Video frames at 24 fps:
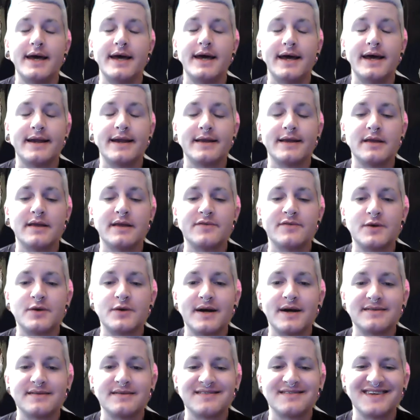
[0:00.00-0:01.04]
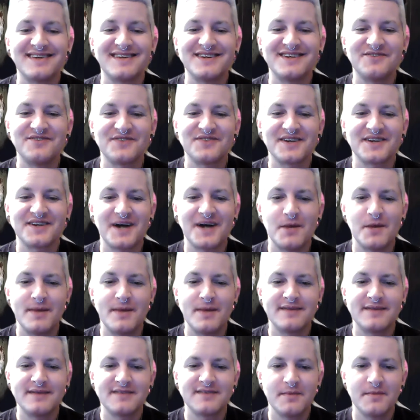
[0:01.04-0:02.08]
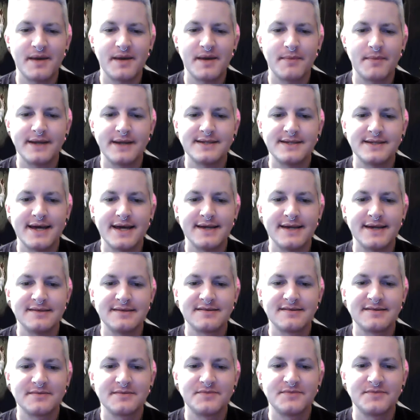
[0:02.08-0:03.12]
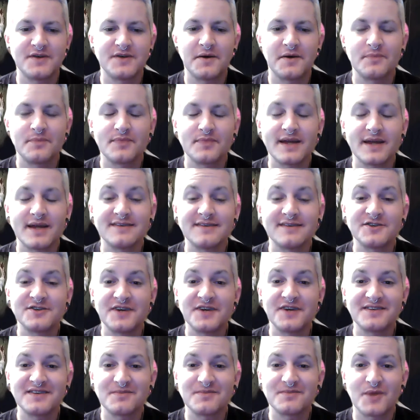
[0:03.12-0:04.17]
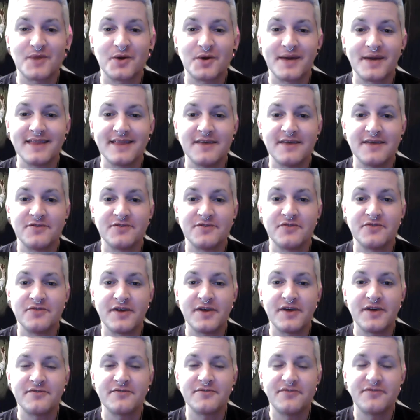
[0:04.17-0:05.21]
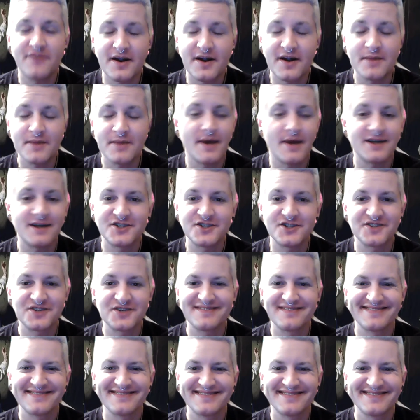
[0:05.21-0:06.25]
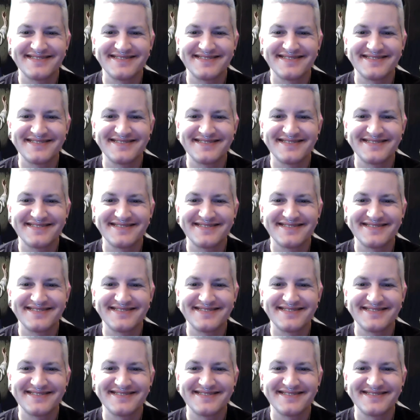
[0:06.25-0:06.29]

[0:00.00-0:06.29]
And I love you guys and thank you for the comments. They make my days. So I'll see you guys tomorrow and I love you very, very much.